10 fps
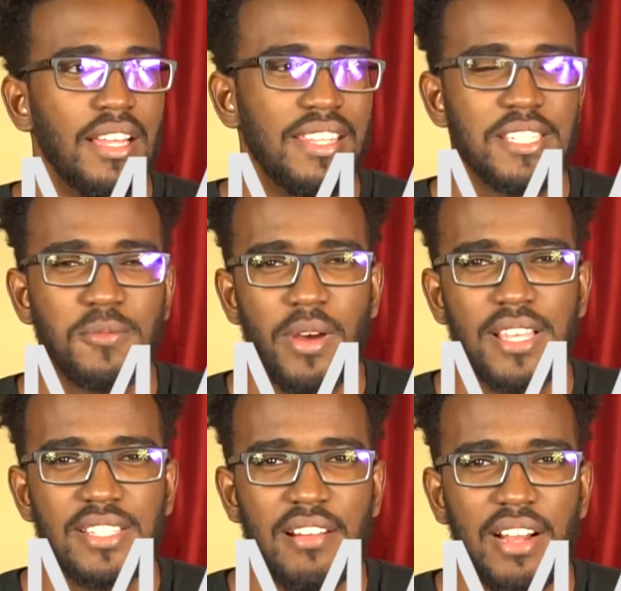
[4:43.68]
This one
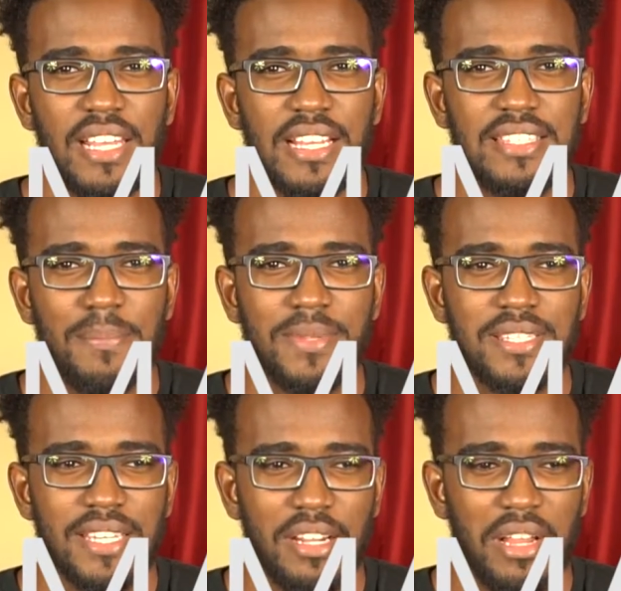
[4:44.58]
is not really a tip to
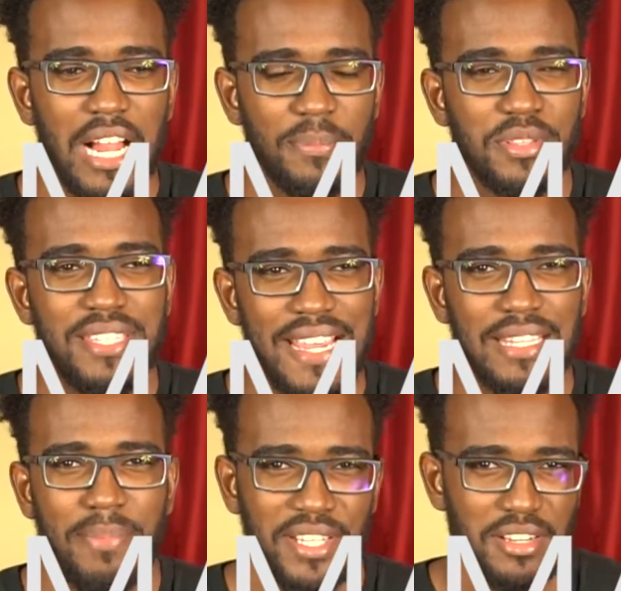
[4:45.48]
say that'll help you take the
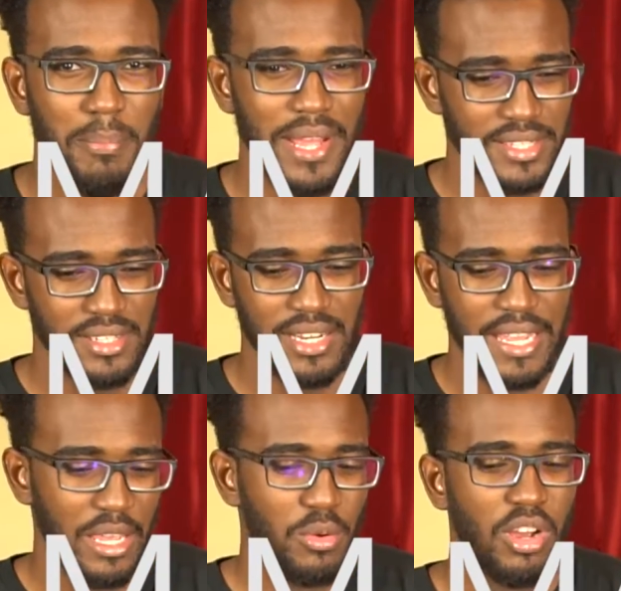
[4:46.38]
picture better,
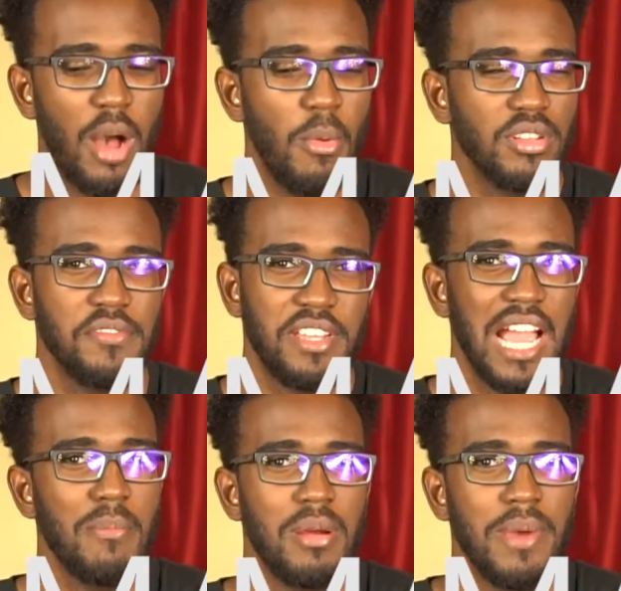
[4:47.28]
like it'll come out of the
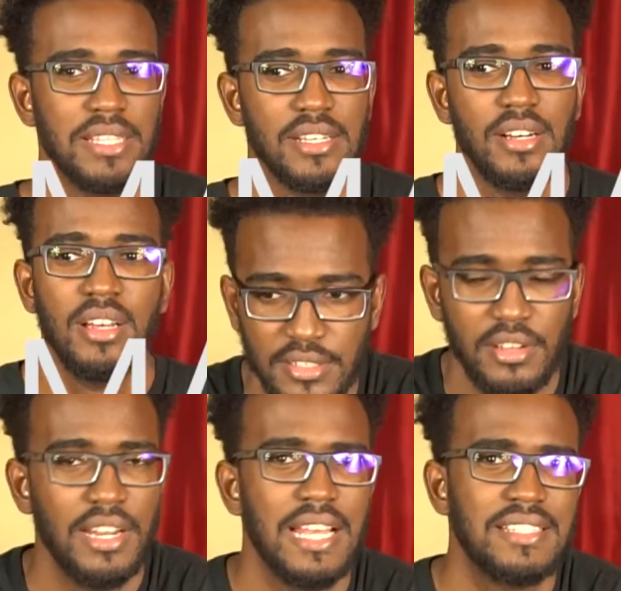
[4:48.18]
camera better.
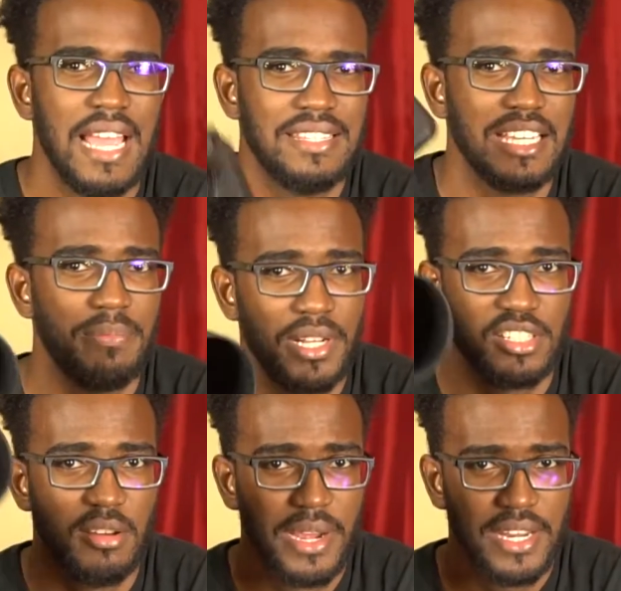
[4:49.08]
So let's say I take a picture
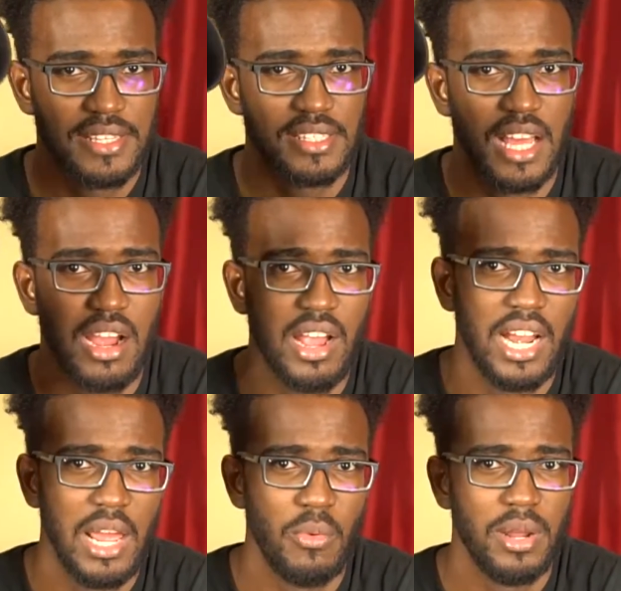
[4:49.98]
of my DSLR and
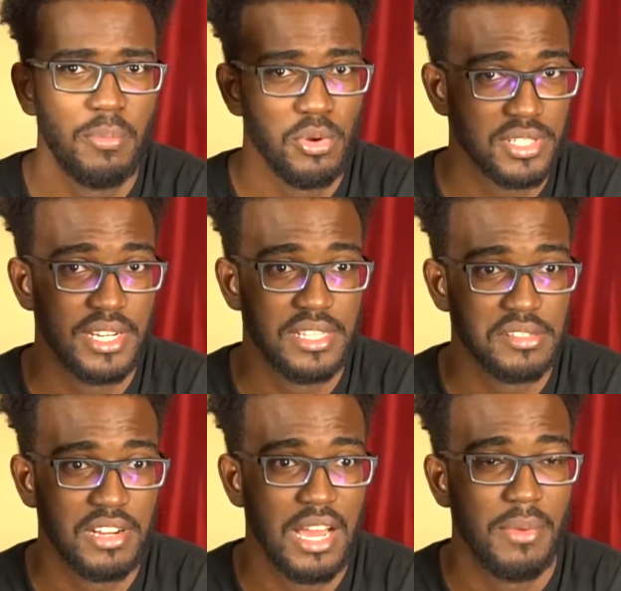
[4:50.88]
I want to post it on
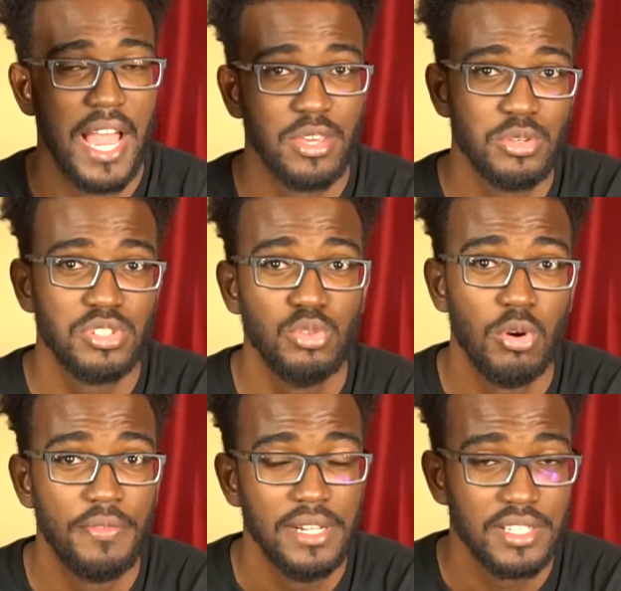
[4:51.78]
Instagram. I use no
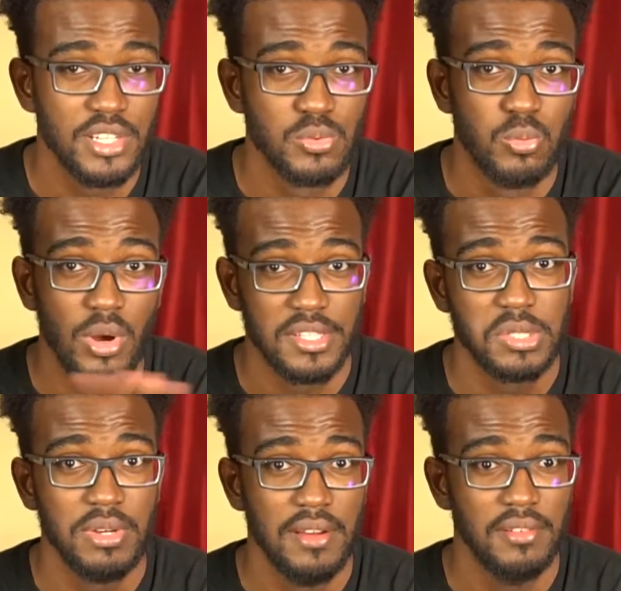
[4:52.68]
filters
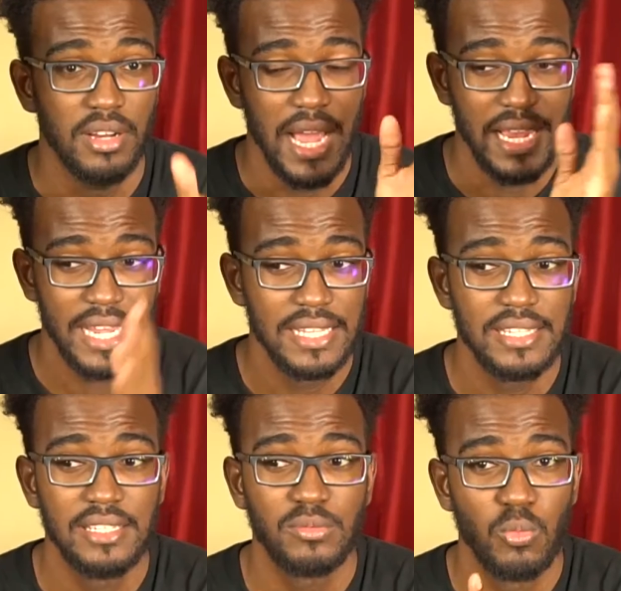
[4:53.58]
whatsoever. I edit
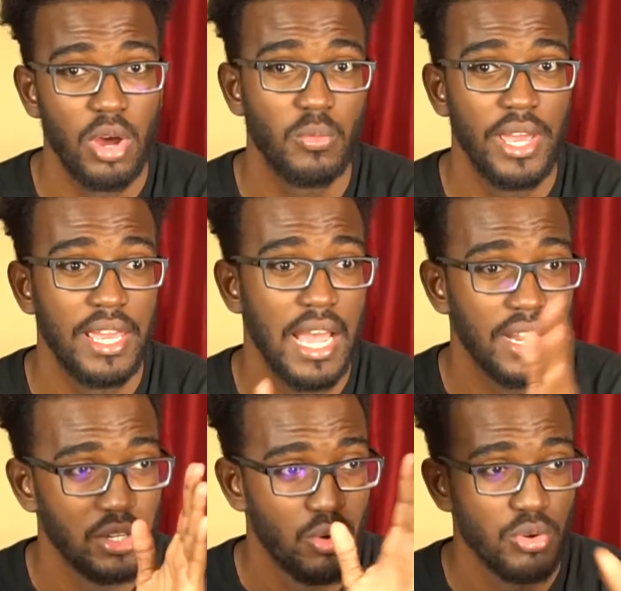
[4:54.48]
it one way and
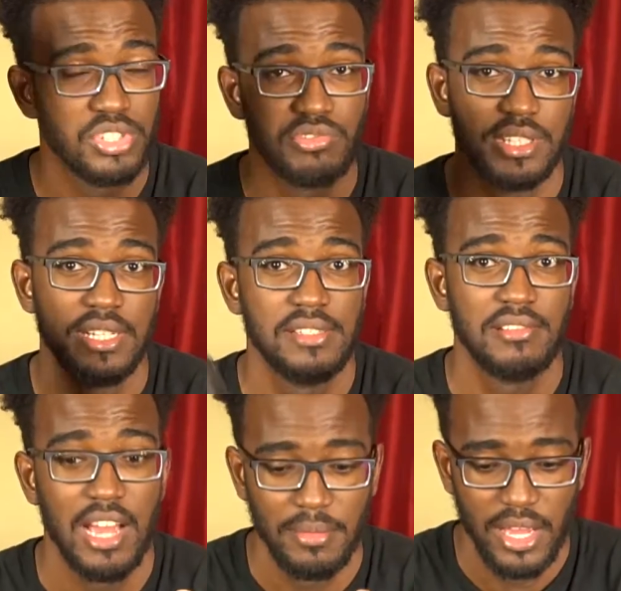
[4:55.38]
it goes straight to
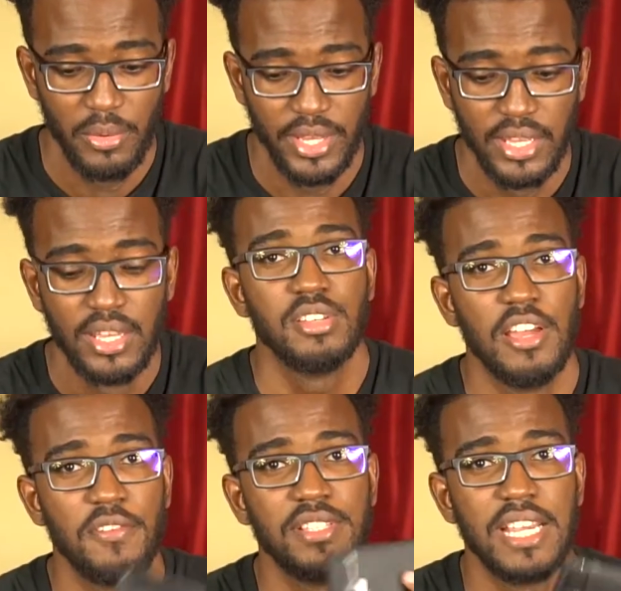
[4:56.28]
Instagram that way. So
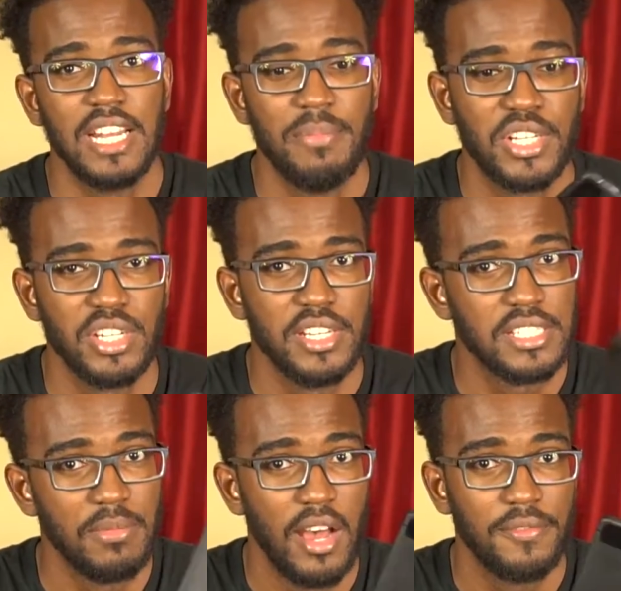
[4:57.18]
if you're taking a picture on your
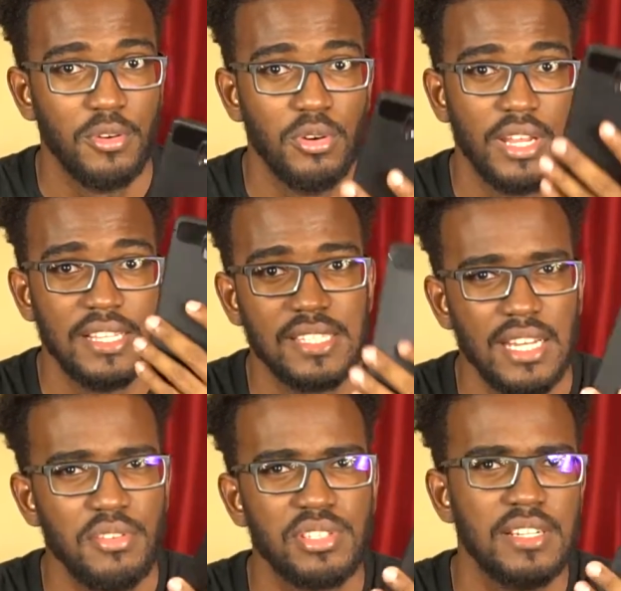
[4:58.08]
smartphone, instead
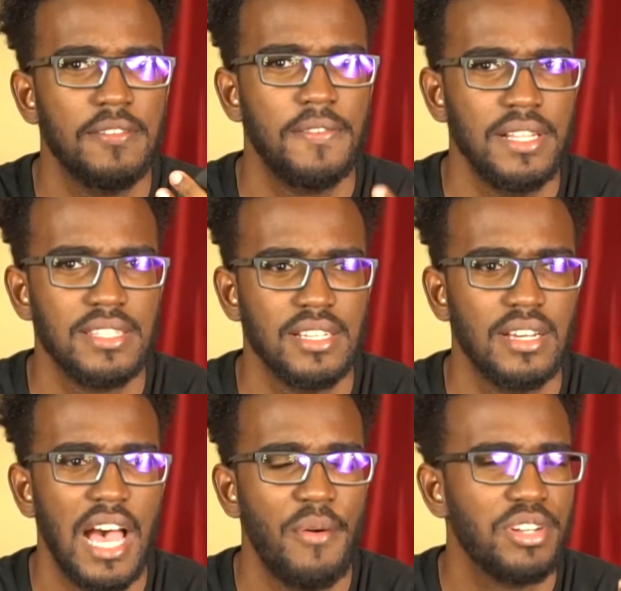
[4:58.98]
of using a filter,
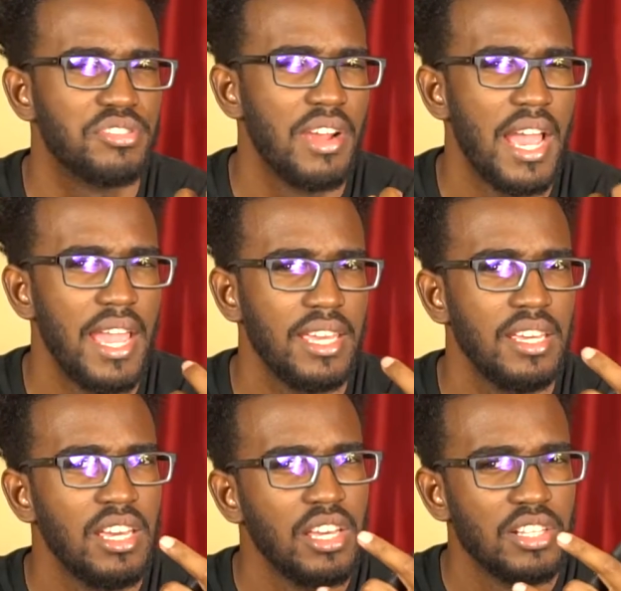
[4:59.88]
I would try
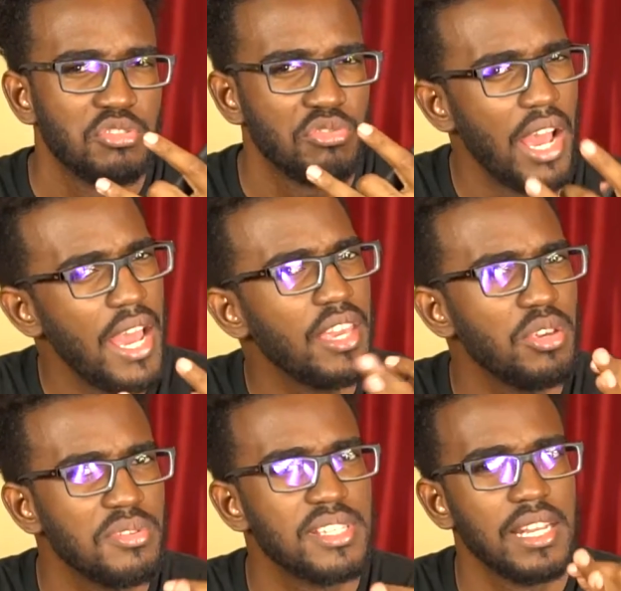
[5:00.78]

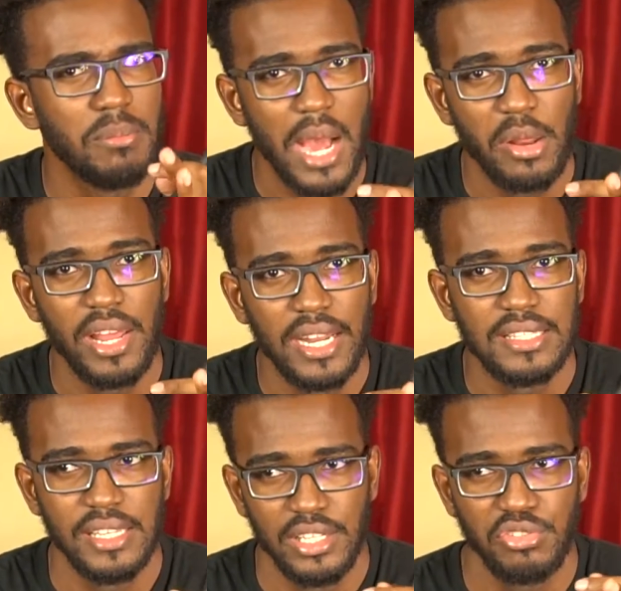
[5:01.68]
using manual
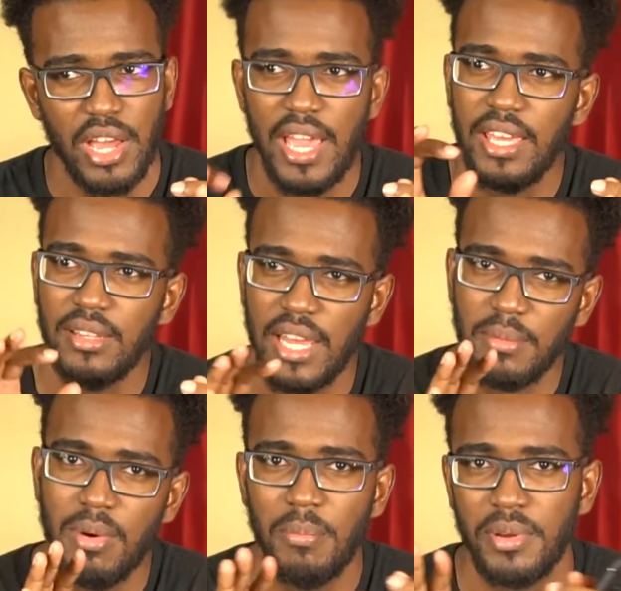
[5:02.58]
editing. Try
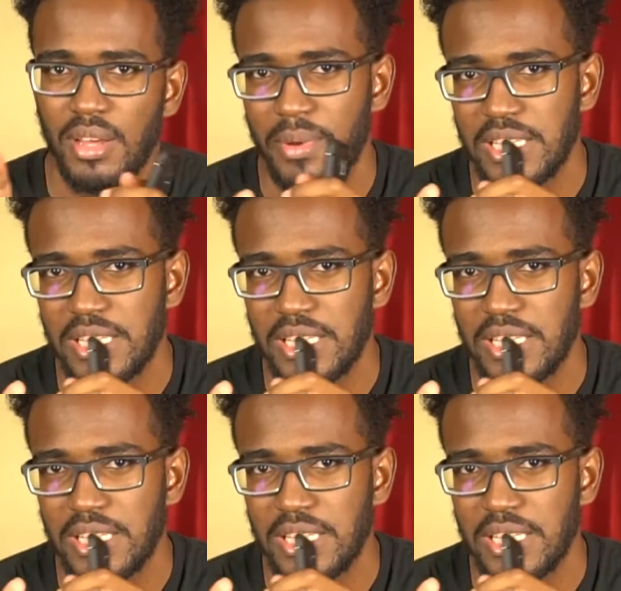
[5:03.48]
like bumping up